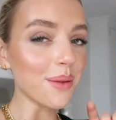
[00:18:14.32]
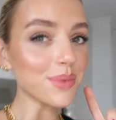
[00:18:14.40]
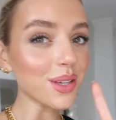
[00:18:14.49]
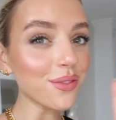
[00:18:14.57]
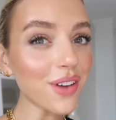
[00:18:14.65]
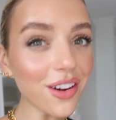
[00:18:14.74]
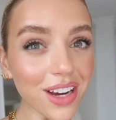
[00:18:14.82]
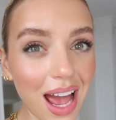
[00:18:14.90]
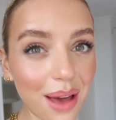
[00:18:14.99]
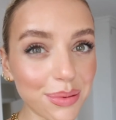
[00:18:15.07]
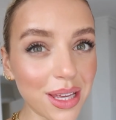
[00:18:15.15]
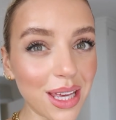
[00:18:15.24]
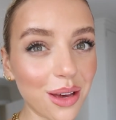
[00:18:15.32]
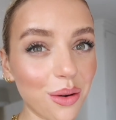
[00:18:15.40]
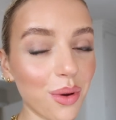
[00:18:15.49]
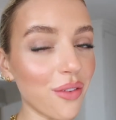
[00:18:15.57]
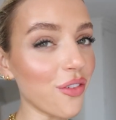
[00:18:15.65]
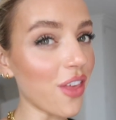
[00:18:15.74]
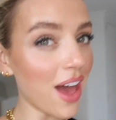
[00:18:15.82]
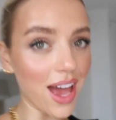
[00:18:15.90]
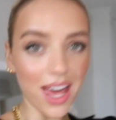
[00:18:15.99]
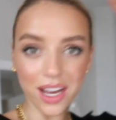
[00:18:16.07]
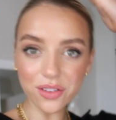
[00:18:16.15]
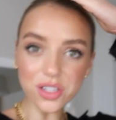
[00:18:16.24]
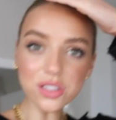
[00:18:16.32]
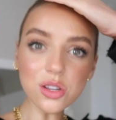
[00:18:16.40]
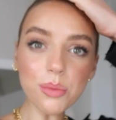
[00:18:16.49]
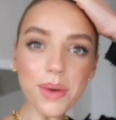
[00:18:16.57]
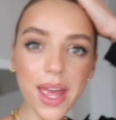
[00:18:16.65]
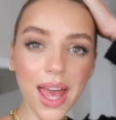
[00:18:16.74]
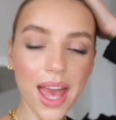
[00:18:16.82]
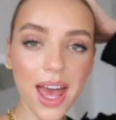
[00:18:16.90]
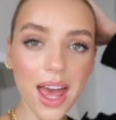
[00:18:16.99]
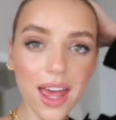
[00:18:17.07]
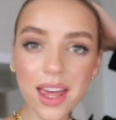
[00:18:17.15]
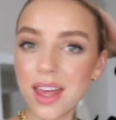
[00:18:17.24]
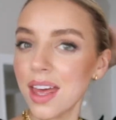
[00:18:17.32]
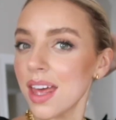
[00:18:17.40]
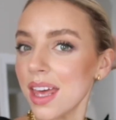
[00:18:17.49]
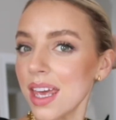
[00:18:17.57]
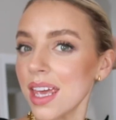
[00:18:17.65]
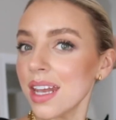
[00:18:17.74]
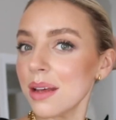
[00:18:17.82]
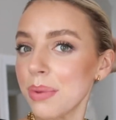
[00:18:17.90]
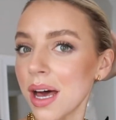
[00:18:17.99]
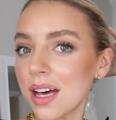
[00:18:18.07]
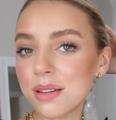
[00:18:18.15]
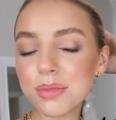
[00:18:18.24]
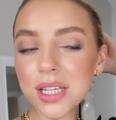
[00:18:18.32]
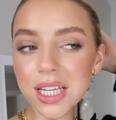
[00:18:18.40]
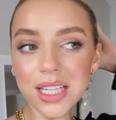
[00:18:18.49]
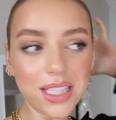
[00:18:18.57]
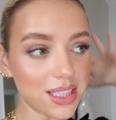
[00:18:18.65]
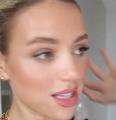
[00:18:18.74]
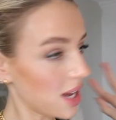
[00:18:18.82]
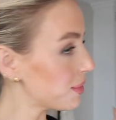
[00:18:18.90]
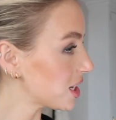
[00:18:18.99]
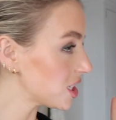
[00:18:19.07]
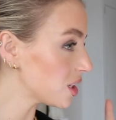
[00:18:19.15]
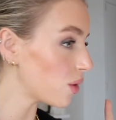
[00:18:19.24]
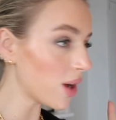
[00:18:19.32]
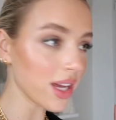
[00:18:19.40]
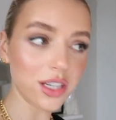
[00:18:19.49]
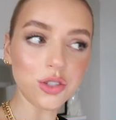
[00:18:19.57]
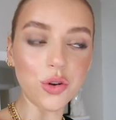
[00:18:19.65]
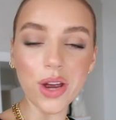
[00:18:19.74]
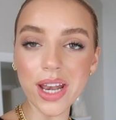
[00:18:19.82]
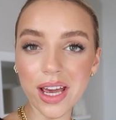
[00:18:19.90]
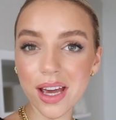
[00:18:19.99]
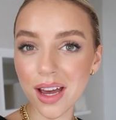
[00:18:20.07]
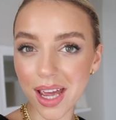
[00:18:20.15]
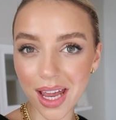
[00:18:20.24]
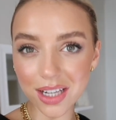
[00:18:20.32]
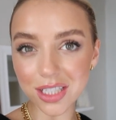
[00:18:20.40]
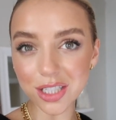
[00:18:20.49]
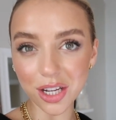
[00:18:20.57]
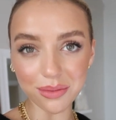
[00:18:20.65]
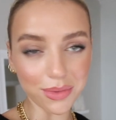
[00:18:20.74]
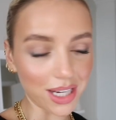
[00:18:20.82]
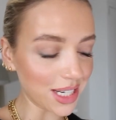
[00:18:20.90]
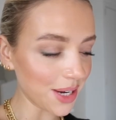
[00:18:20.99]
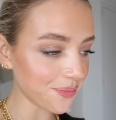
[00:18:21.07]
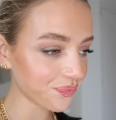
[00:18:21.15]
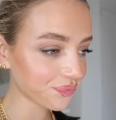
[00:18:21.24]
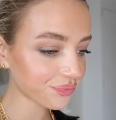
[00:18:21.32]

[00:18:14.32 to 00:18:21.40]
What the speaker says: So very happy with that, and I've just got my hair in a bun because I'm actually quite enjoying it. I actually don't mind it.